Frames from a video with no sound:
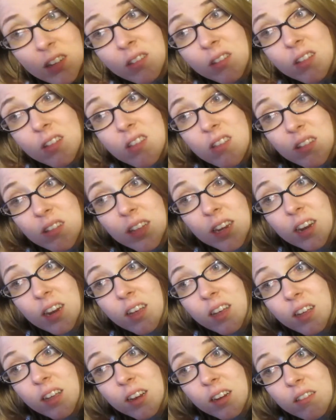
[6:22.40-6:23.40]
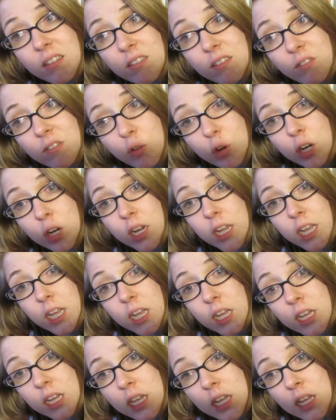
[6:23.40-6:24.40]
know. It's only 9.40.
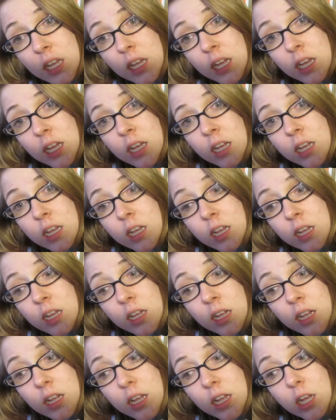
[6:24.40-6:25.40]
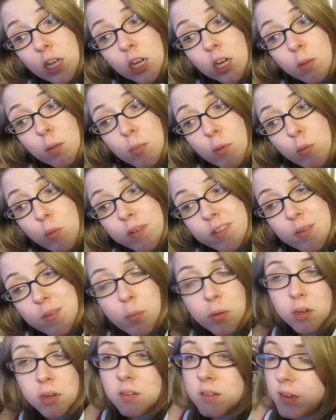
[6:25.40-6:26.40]
Caught up on Once
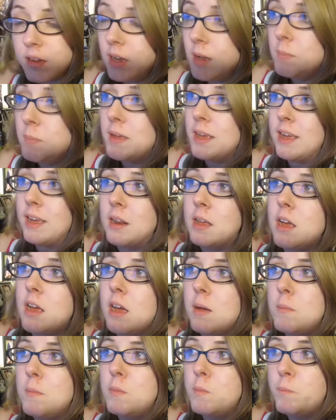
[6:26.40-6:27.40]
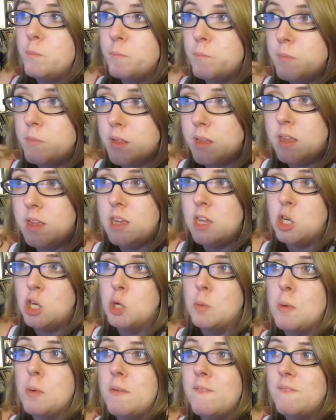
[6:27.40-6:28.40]
Upon a Time. I got a cup. I
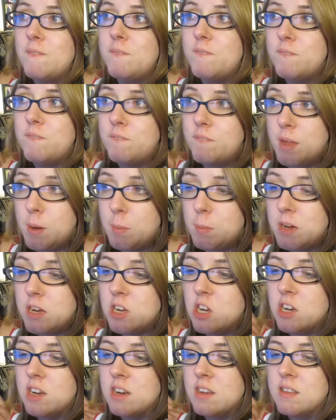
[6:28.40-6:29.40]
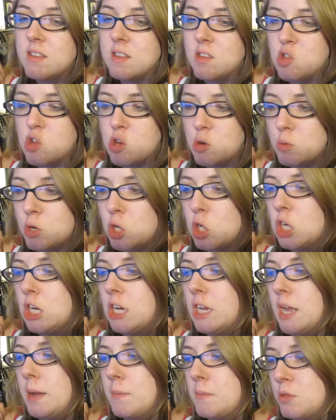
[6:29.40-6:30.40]
up on Vampire Diaries and start
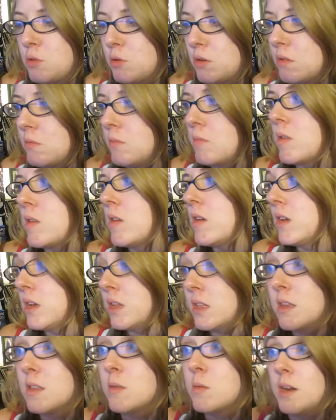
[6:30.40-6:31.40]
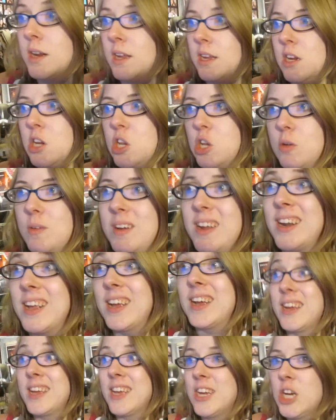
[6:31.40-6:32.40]
watching Game of Thrones. That's what I gotta do. And I gotta